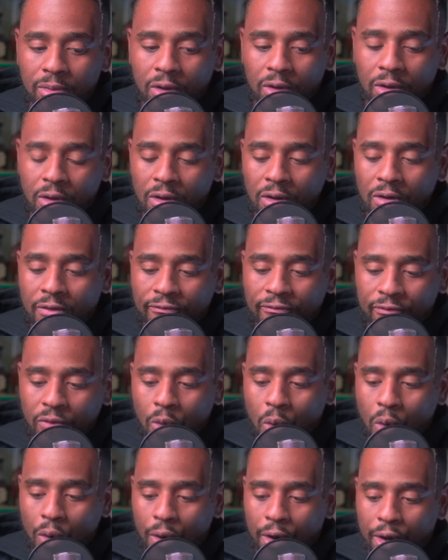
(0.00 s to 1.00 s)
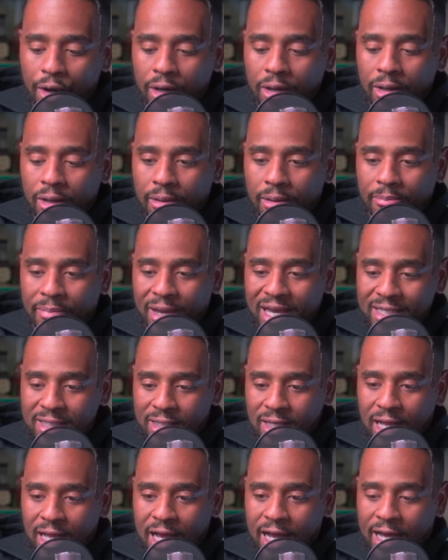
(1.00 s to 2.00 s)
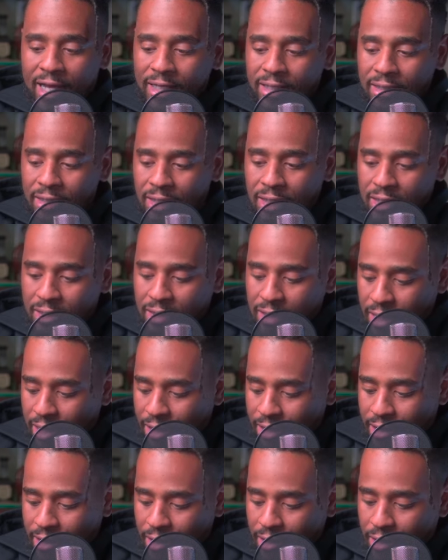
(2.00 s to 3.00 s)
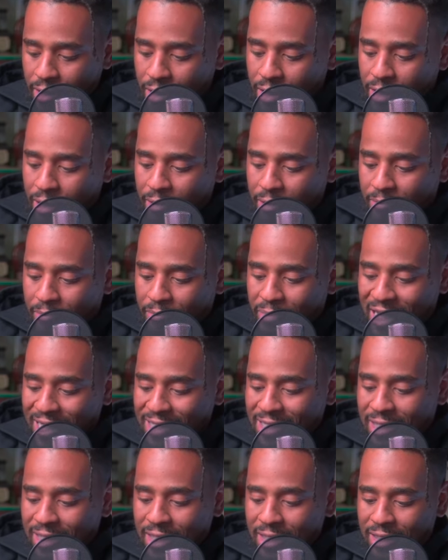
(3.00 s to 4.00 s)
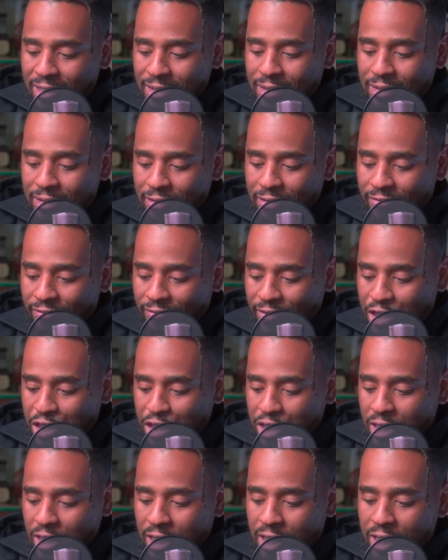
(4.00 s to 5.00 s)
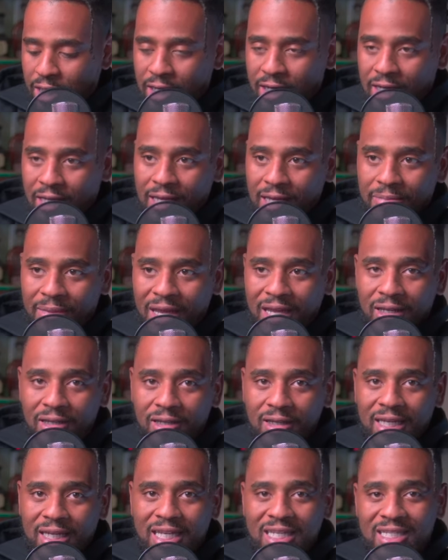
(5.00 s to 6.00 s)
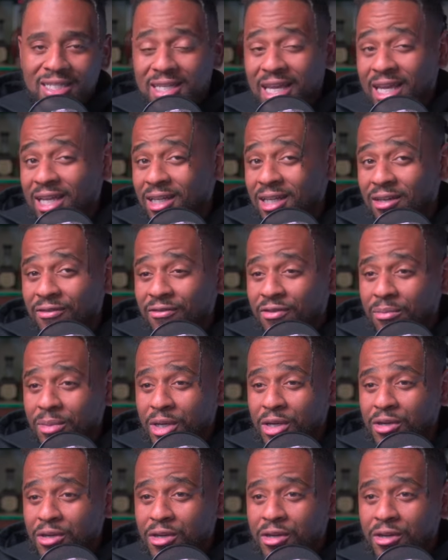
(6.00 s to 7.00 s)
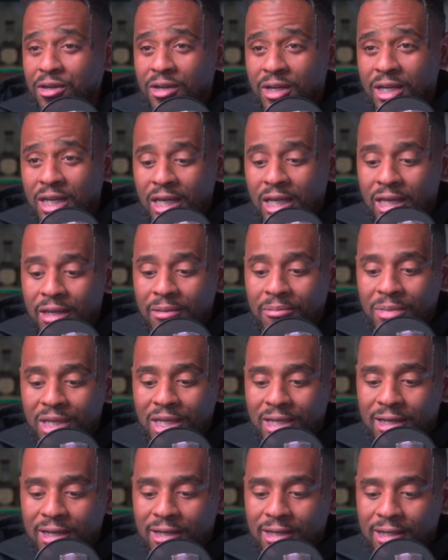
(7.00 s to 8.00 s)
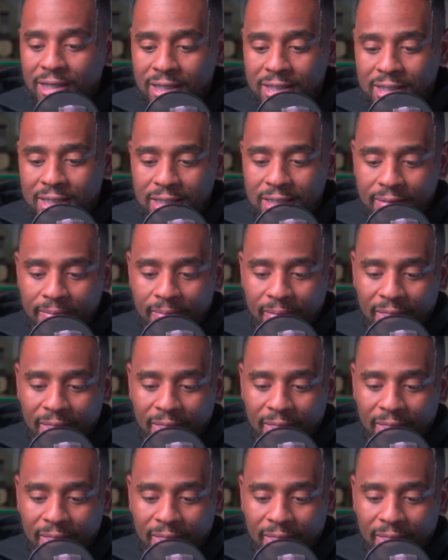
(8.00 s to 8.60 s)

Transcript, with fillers: for Best Glide it is their basics fishing kit. It may look insanely familiar because